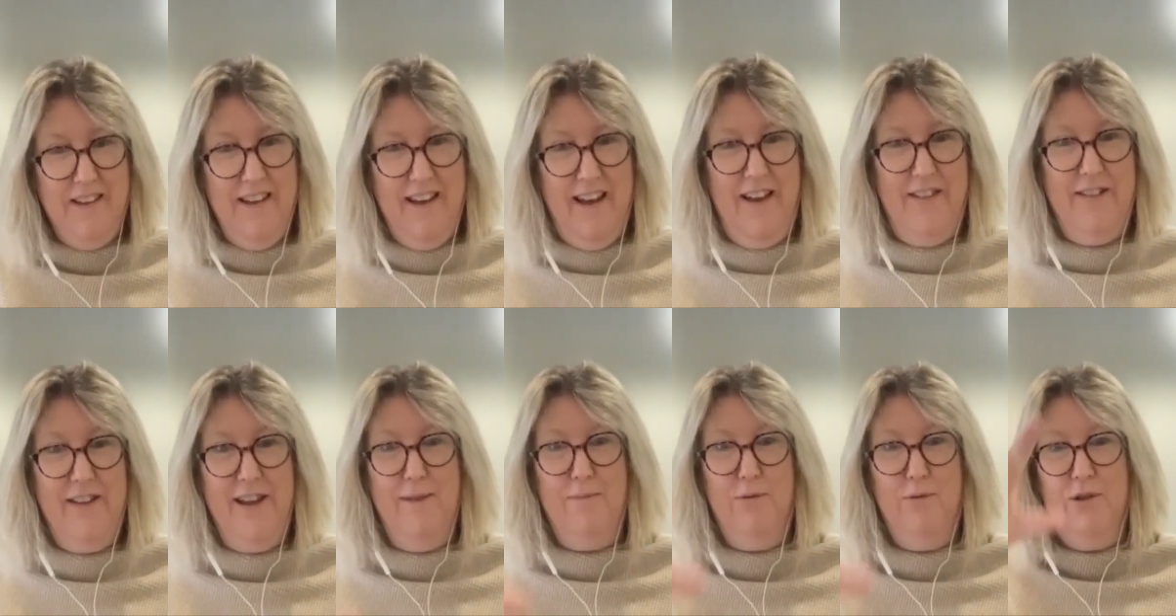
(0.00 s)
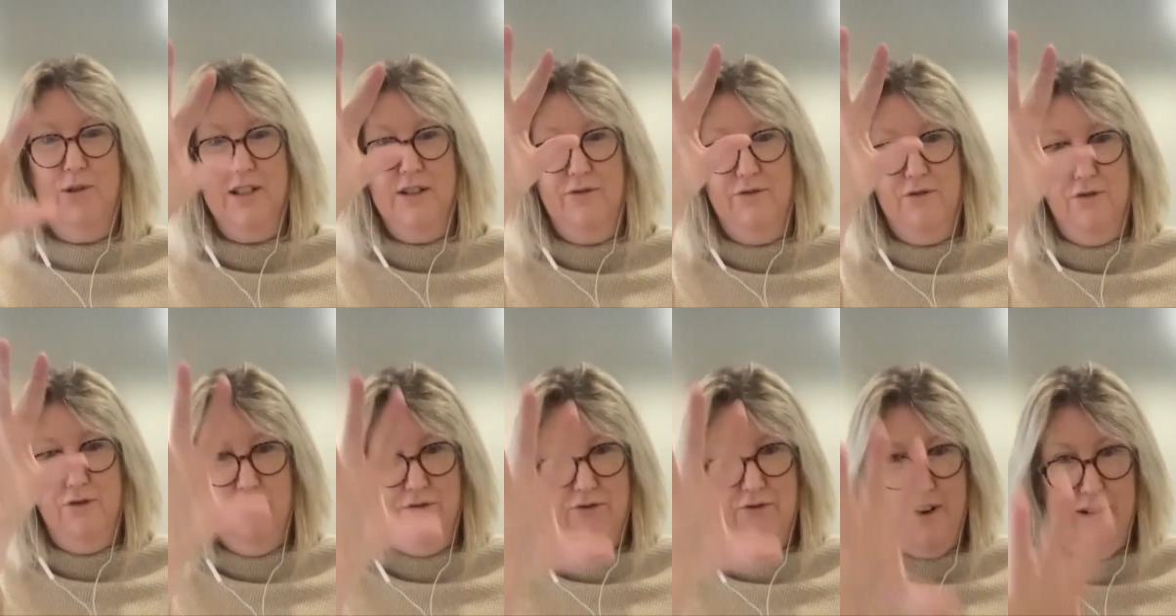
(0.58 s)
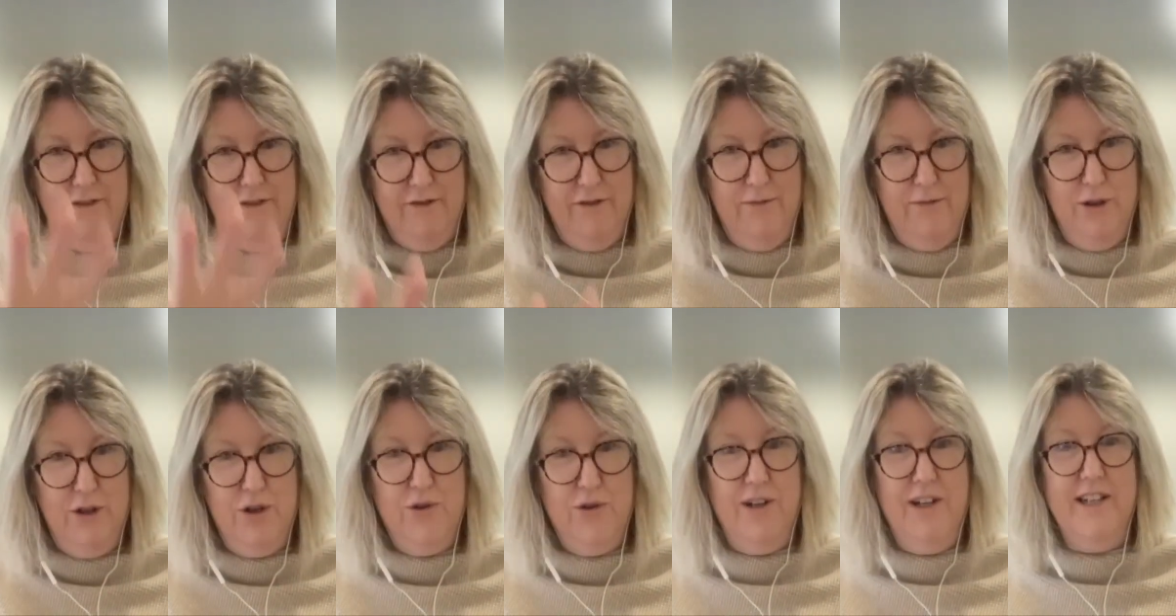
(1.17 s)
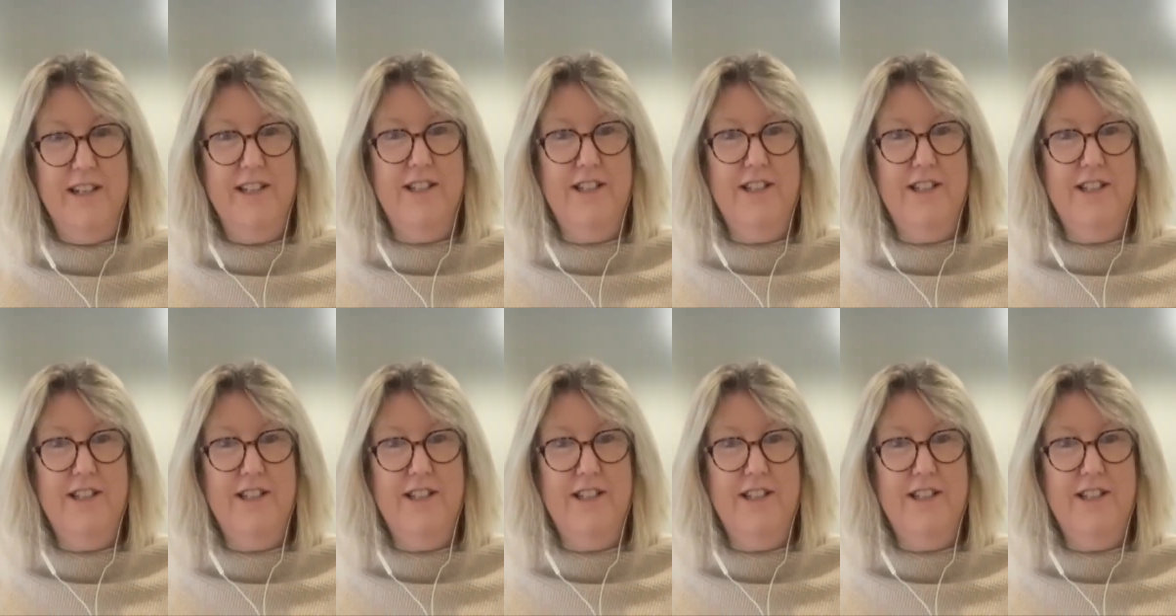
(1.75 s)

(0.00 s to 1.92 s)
and the apple doesn't fall far from the tree.